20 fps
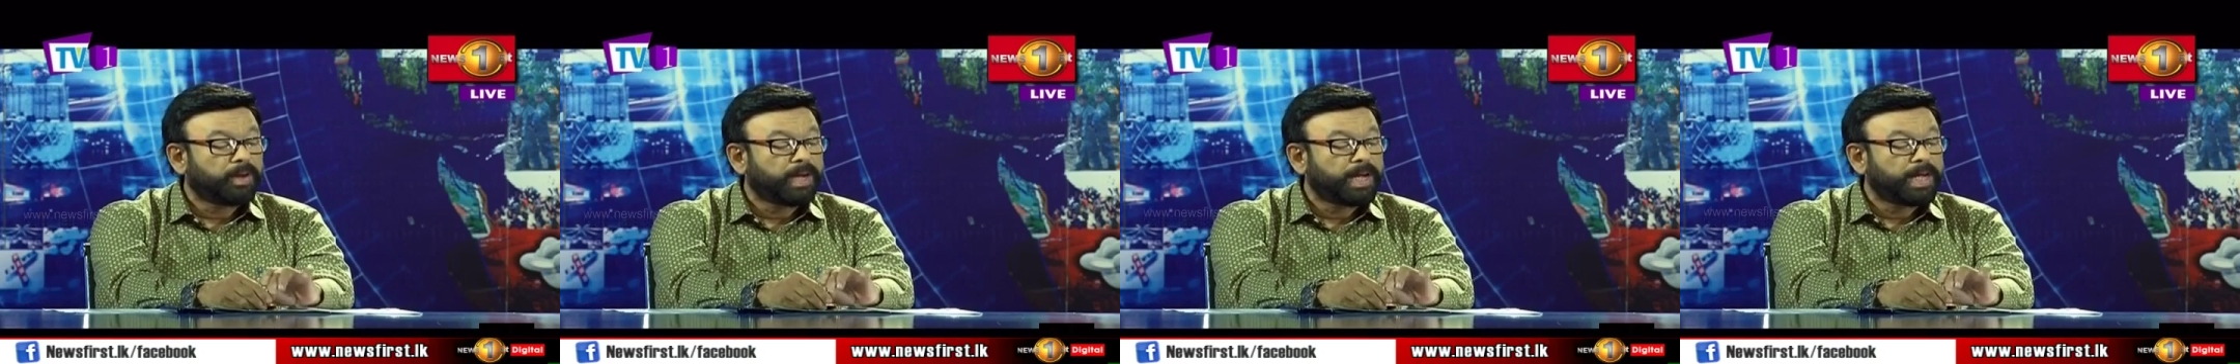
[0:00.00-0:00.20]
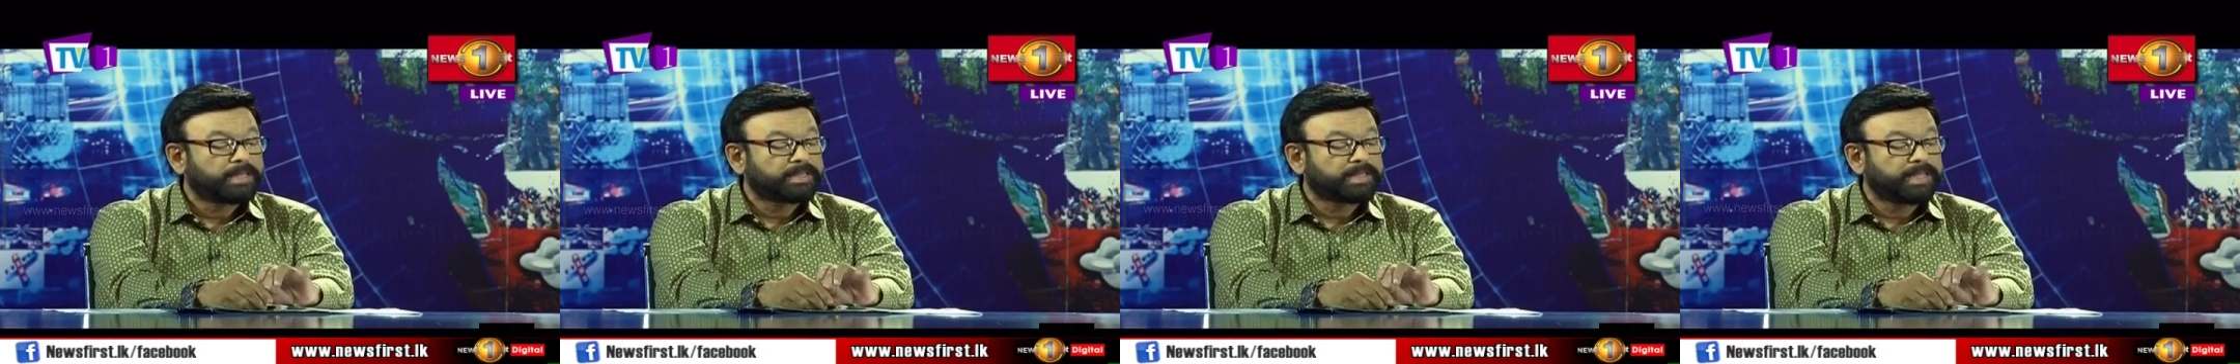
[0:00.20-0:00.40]

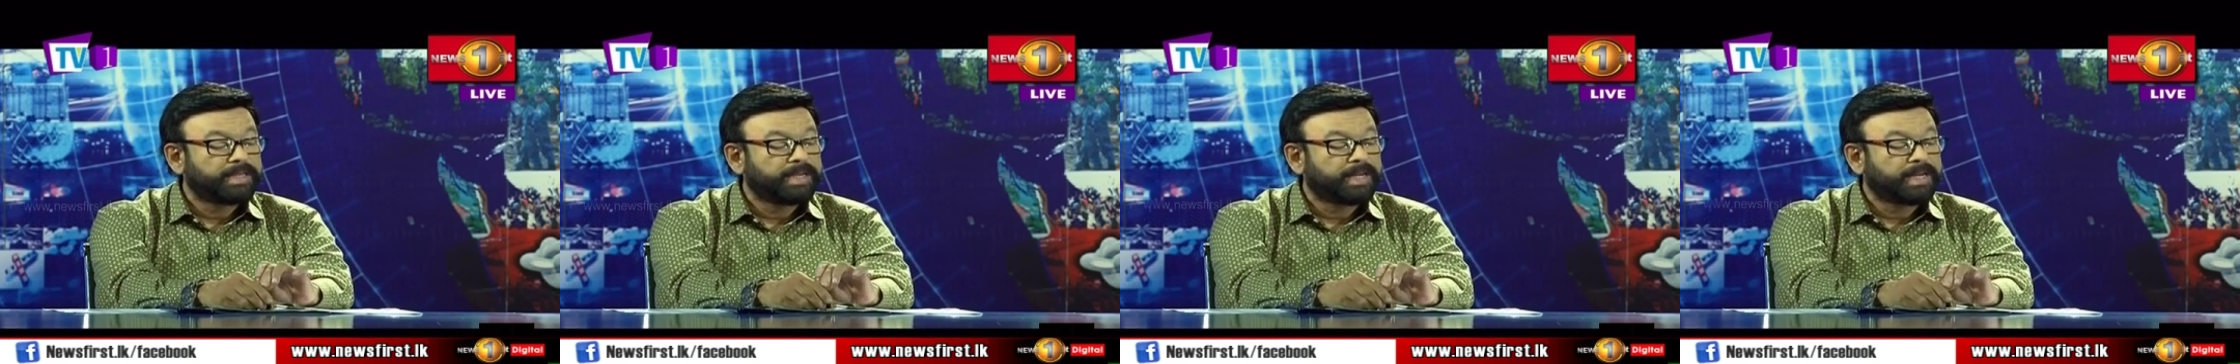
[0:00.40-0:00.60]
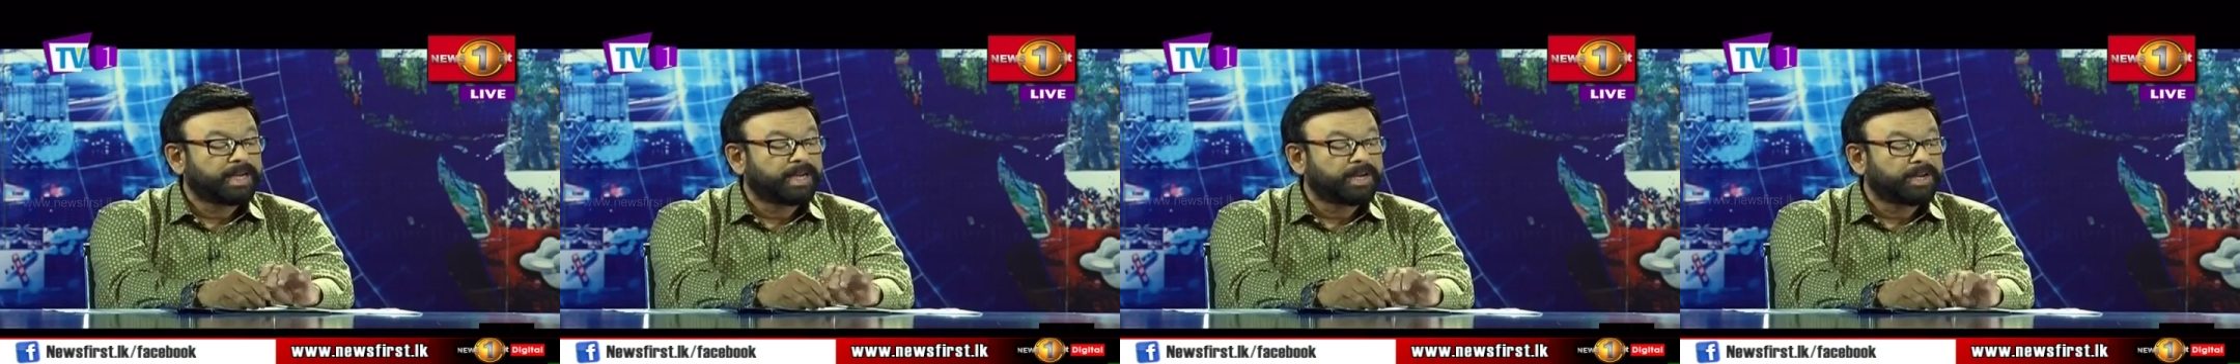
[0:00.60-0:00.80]
asset
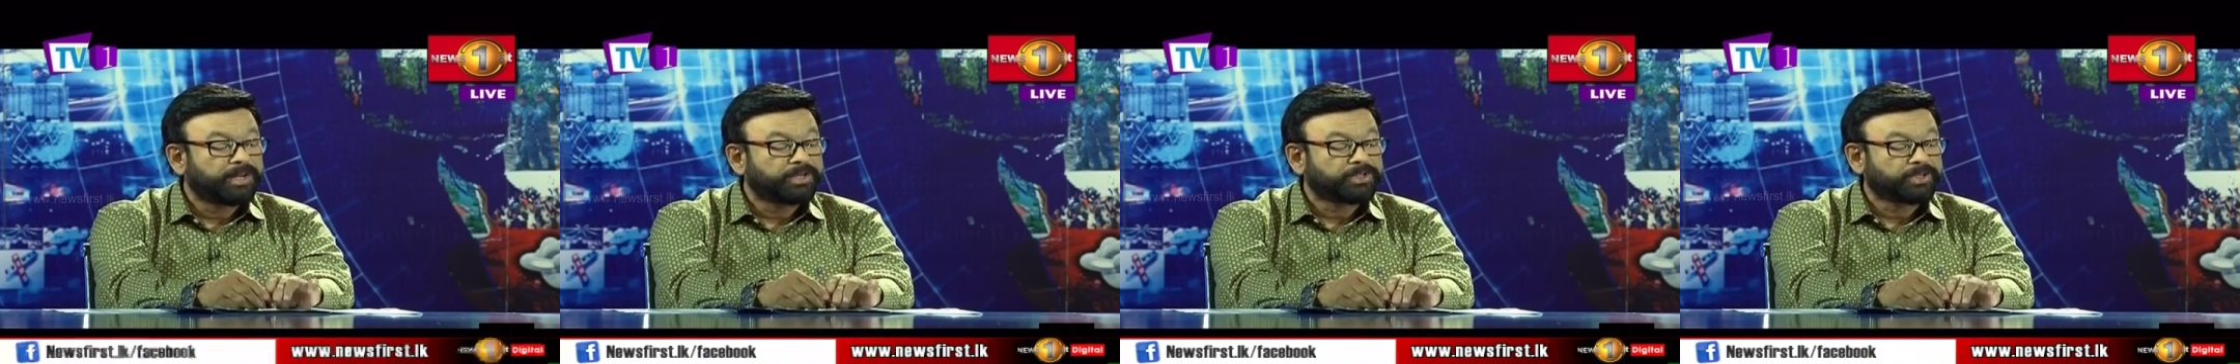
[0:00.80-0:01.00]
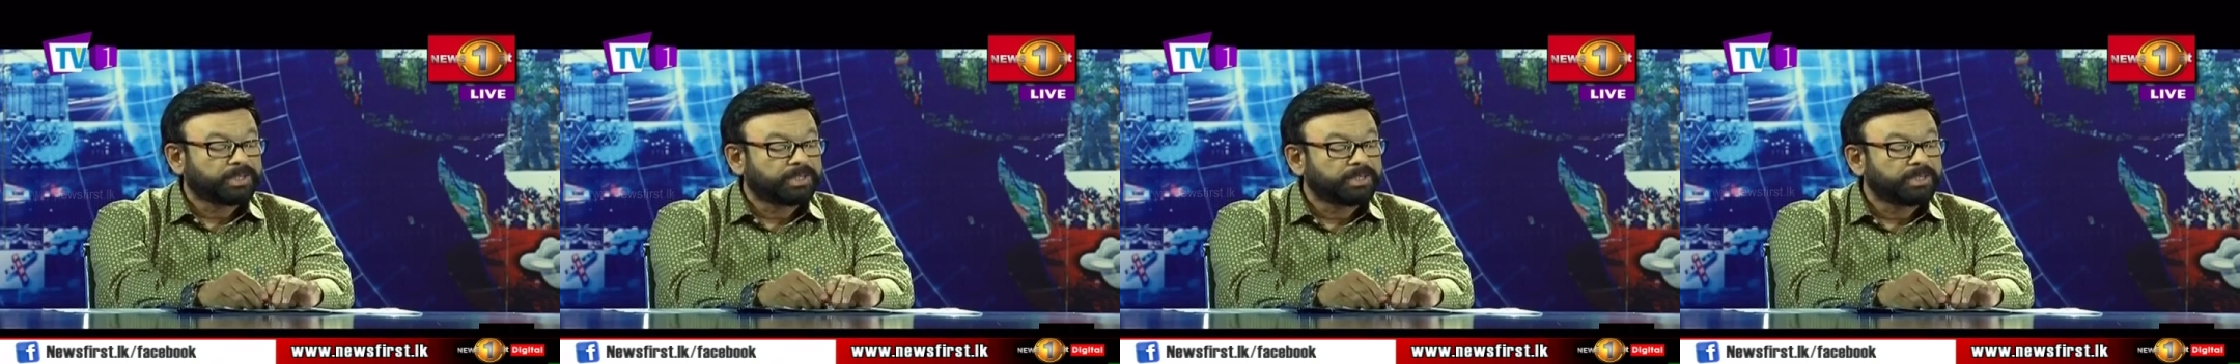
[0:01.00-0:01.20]

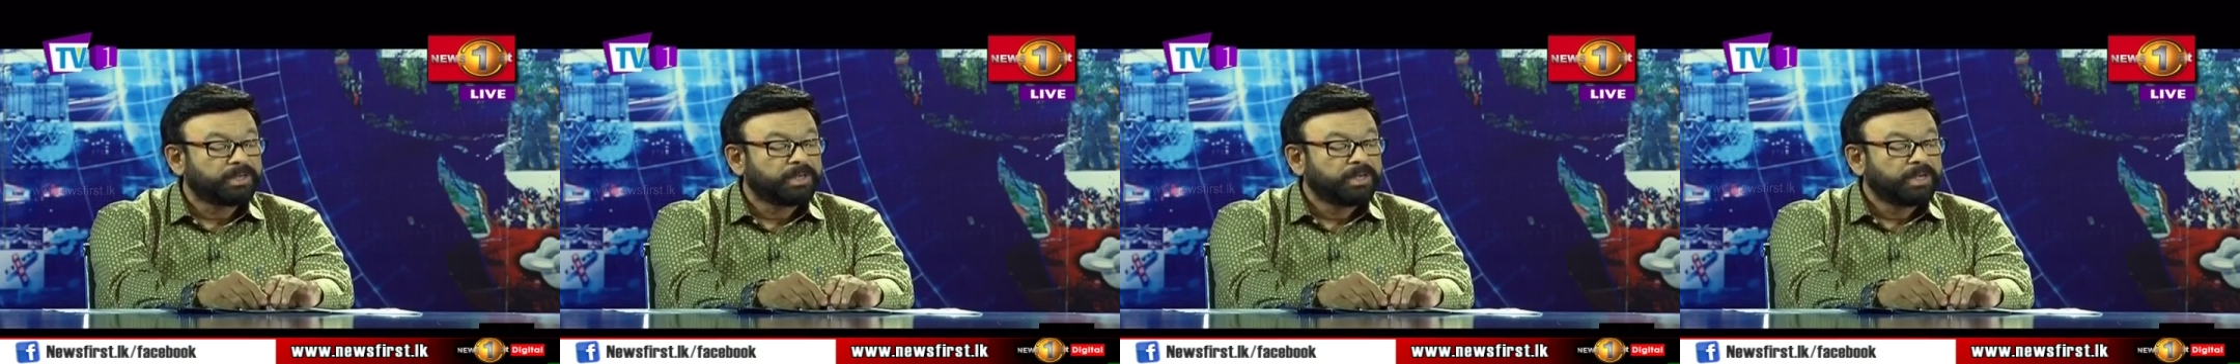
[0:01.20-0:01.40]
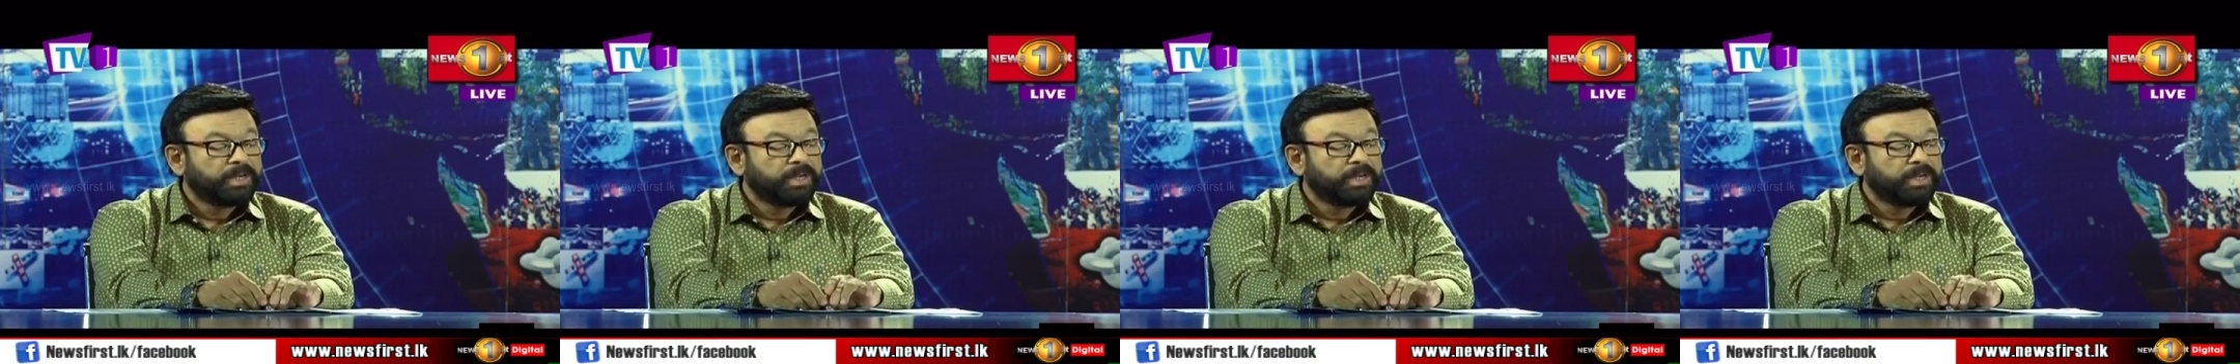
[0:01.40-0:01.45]
declaration